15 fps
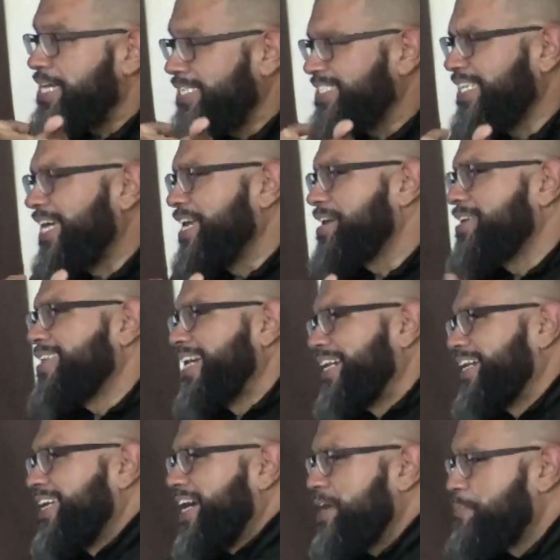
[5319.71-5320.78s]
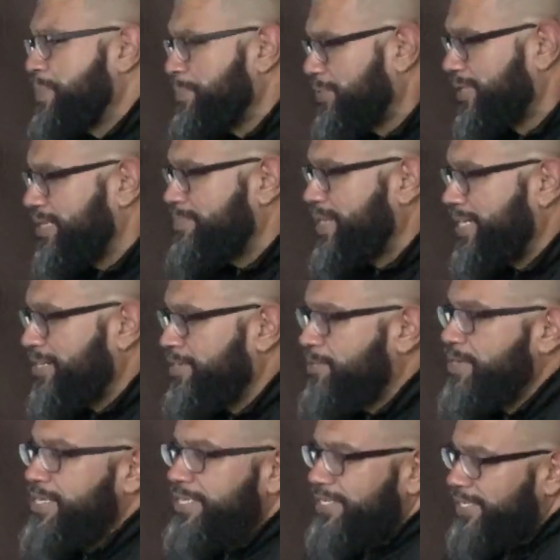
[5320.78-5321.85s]
Yeah, there's a lot of people come out and
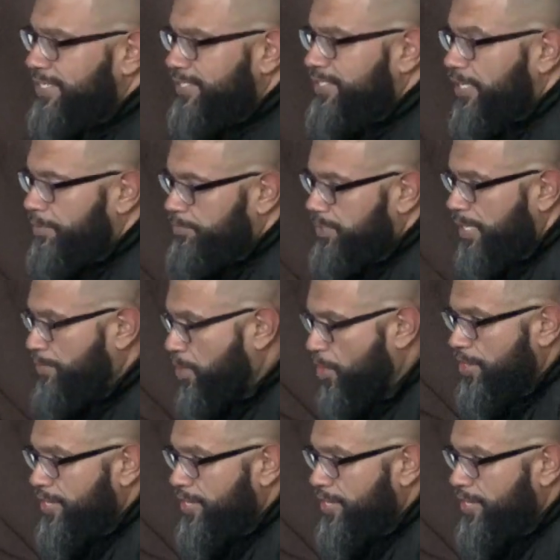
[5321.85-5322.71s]
know. Tom